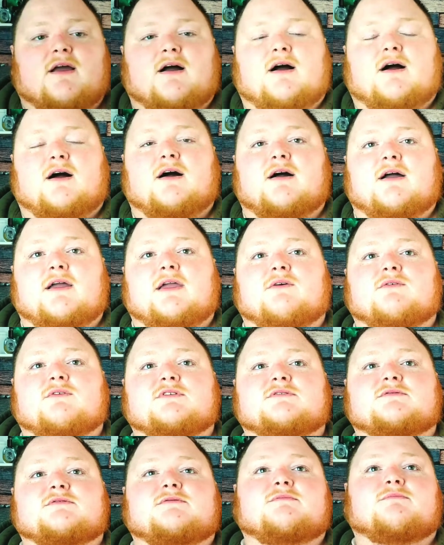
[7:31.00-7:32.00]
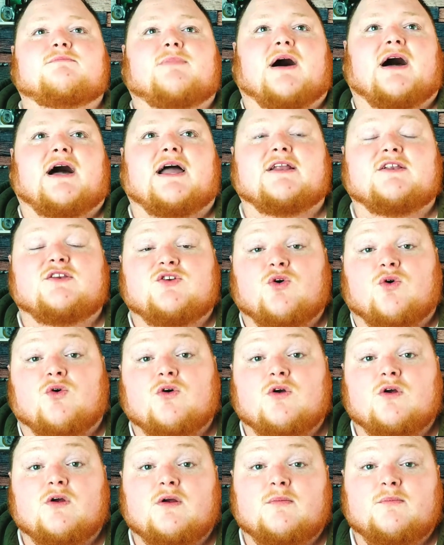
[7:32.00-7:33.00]
It was by
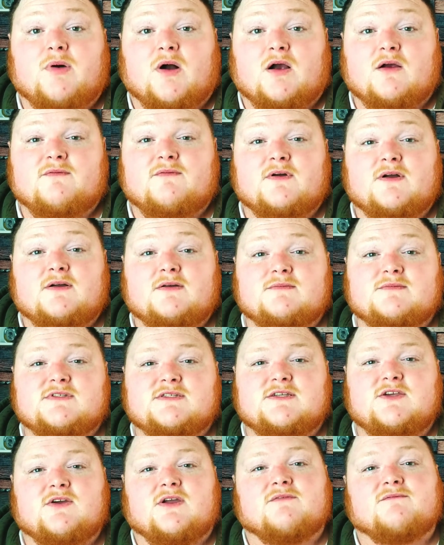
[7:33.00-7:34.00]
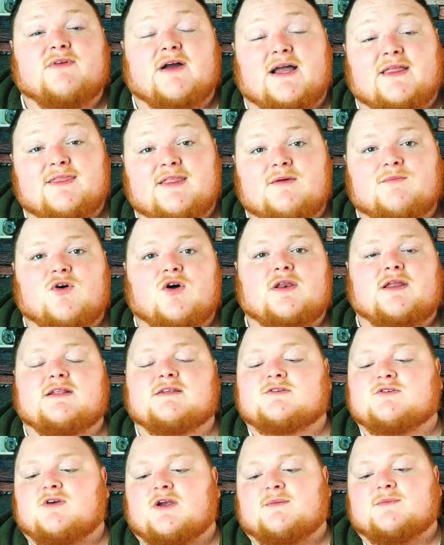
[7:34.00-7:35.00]
Door Parfums. You can find them on
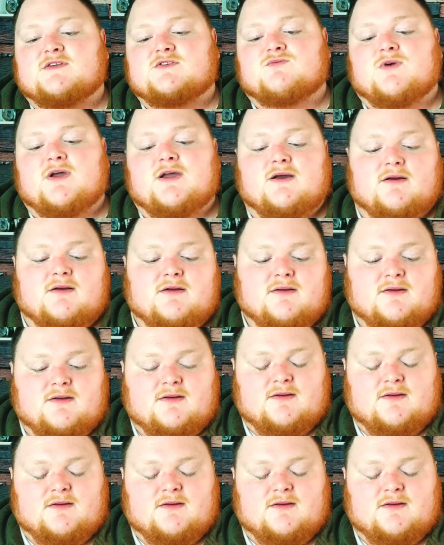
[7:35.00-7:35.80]
Instagram as well.